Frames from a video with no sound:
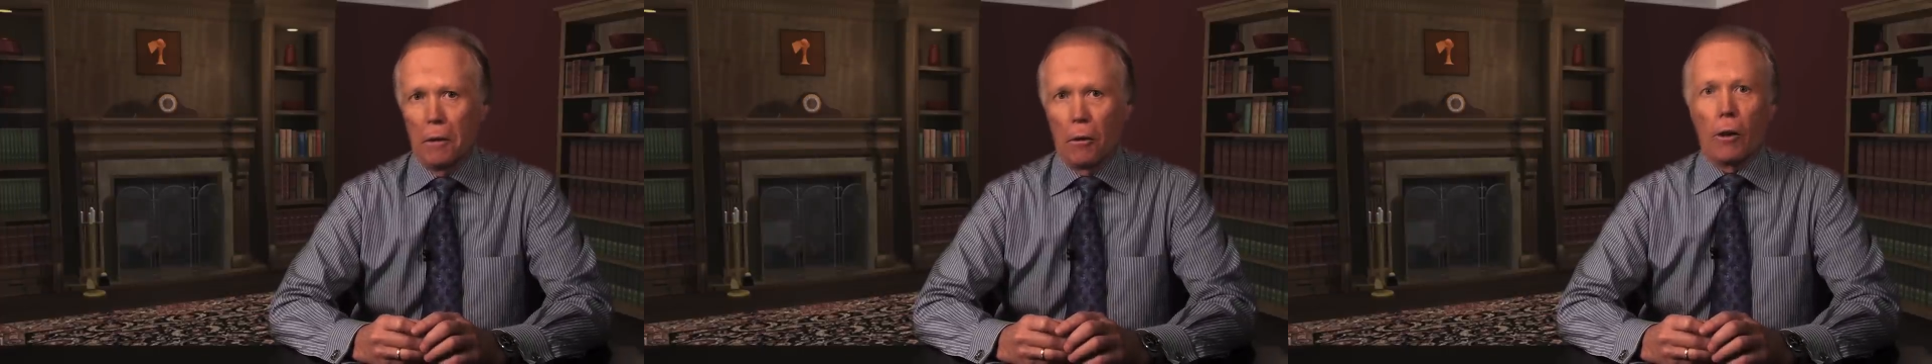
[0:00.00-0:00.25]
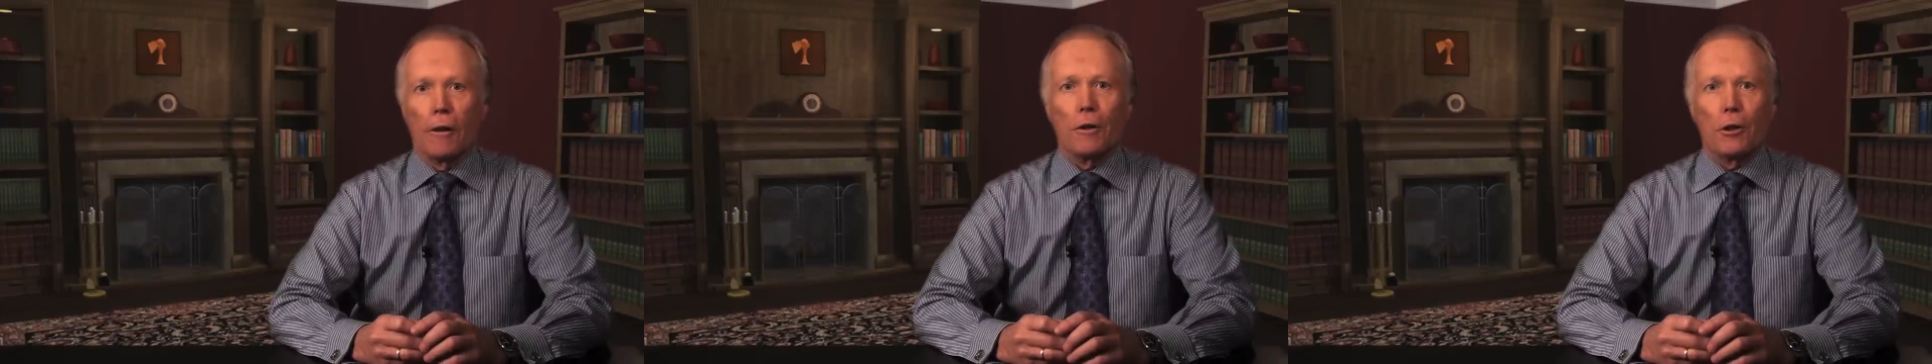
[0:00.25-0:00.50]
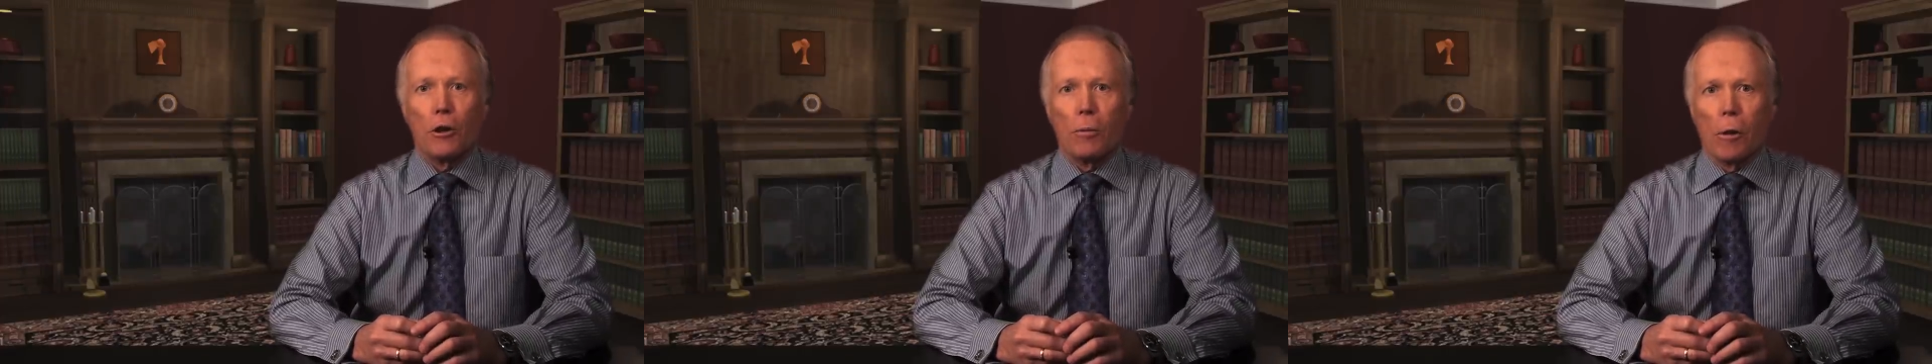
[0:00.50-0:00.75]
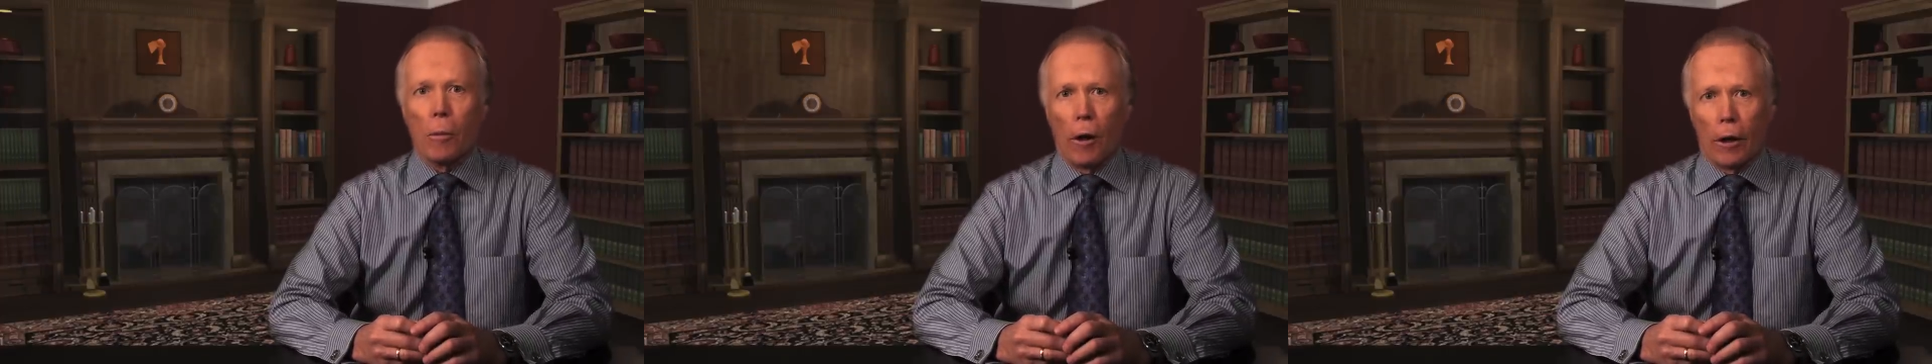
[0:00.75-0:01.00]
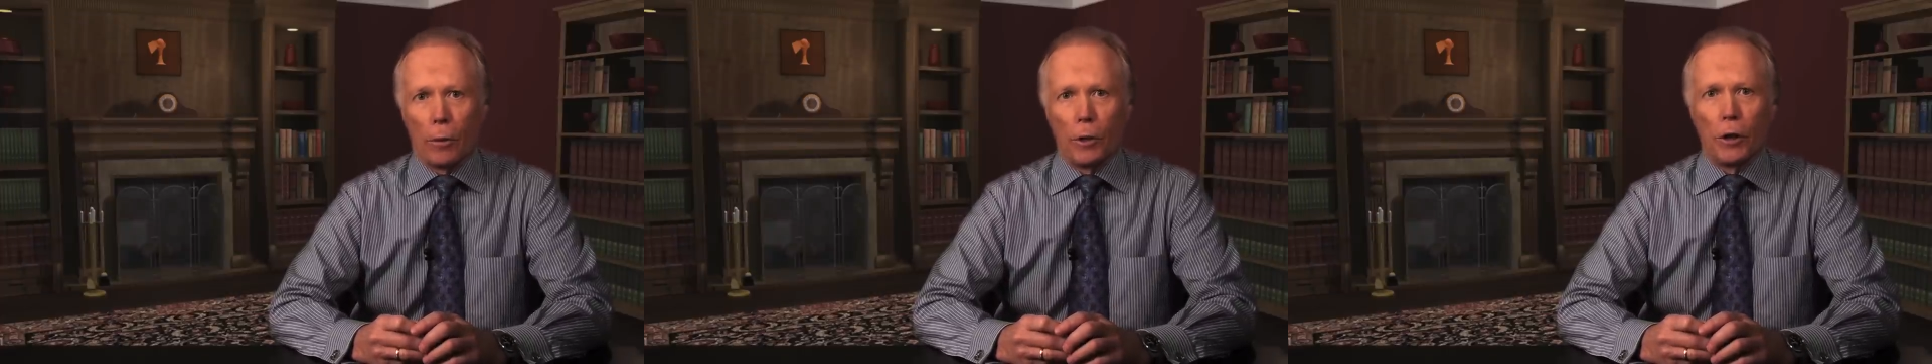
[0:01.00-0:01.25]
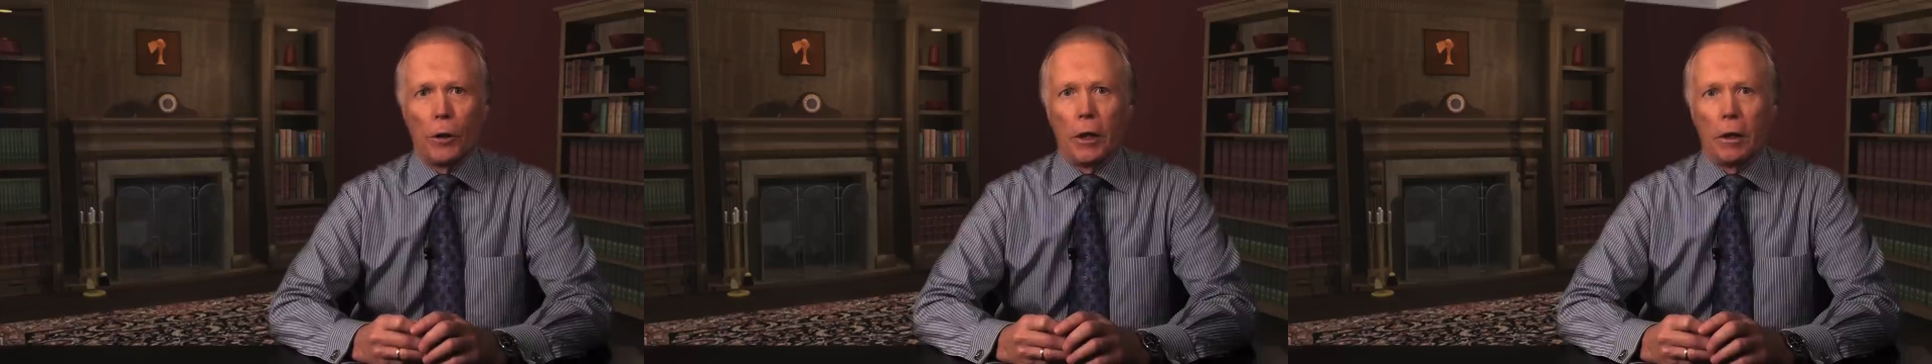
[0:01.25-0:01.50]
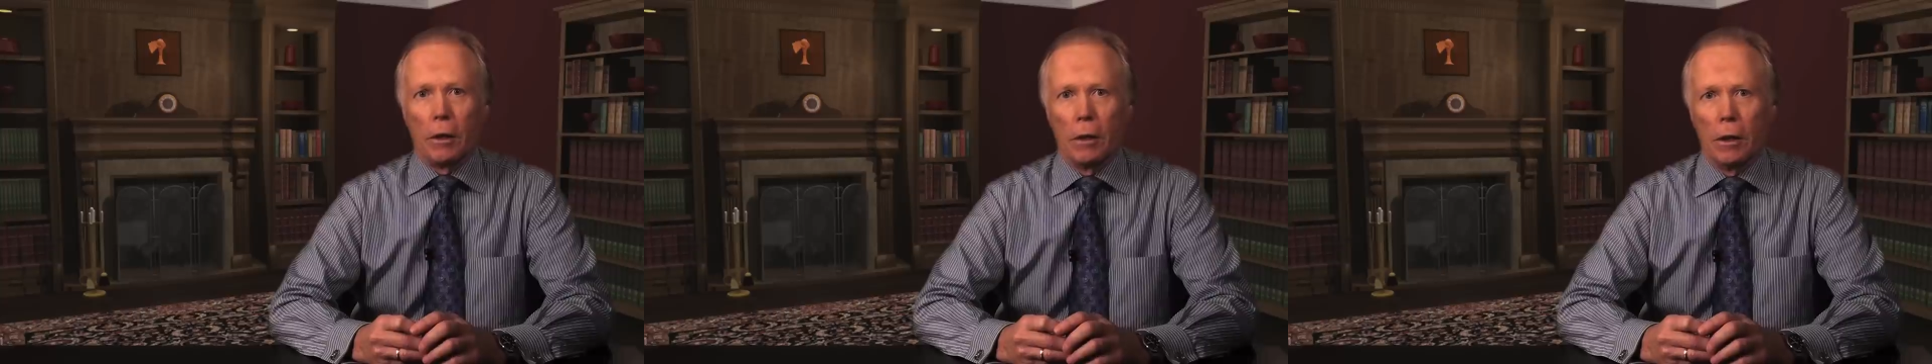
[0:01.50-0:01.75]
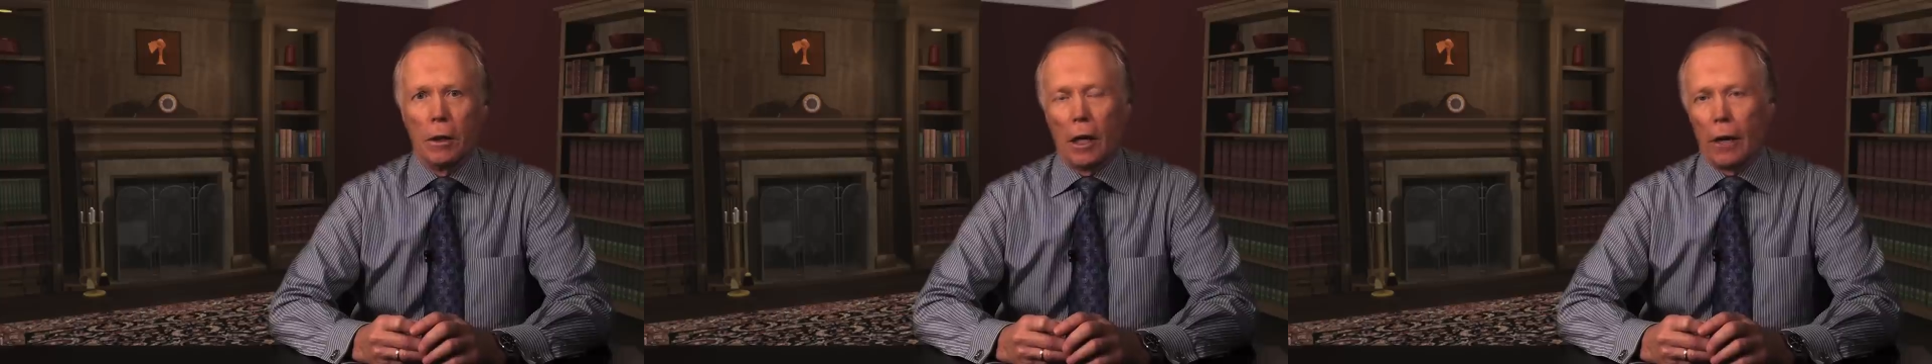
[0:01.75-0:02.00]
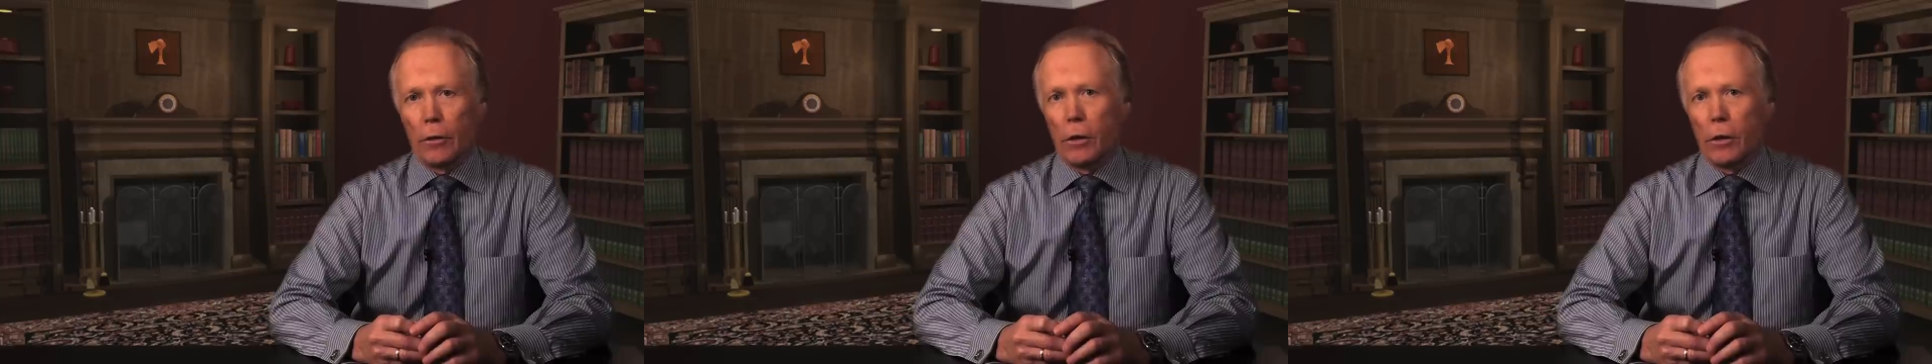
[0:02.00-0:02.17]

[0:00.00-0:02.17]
or at the supermarket when you hear, have a